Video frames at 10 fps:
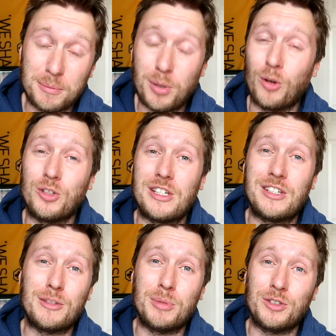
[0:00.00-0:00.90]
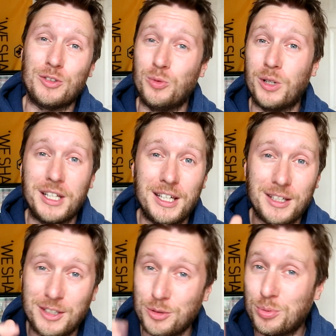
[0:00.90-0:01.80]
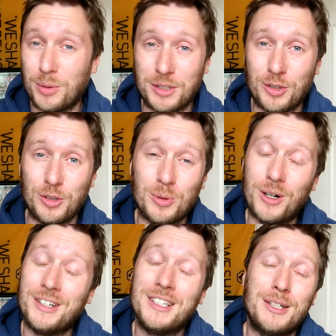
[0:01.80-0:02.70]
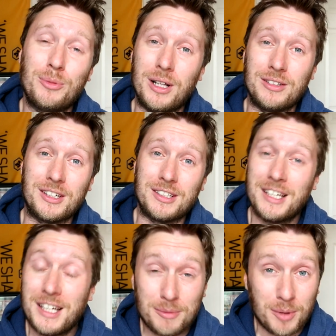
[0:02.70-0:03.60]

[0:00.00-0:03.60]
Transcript: And apologies to the person who won it. You probably know who you are. Well done.